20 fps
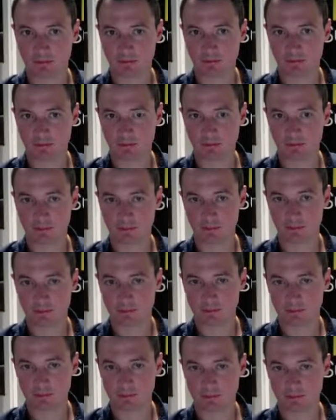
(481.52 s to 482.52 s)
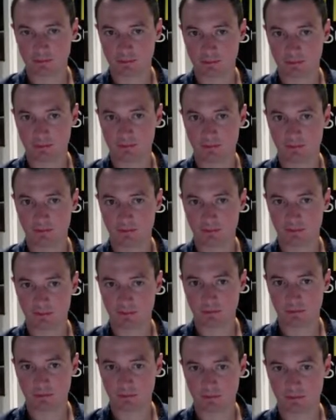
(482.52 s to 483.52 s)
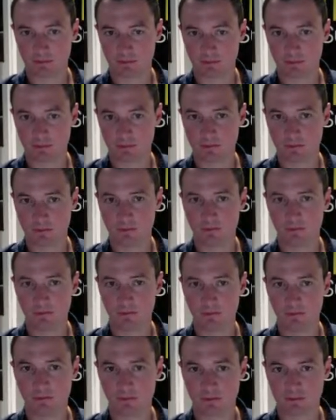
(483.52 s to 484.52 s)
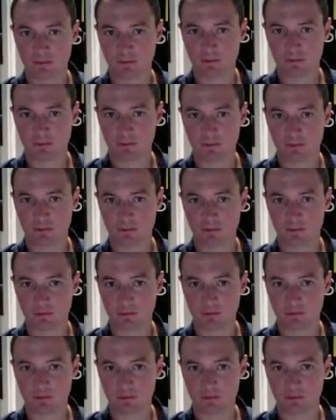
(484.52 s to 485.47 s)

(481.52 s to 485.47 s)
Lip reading: This person isn't speaking.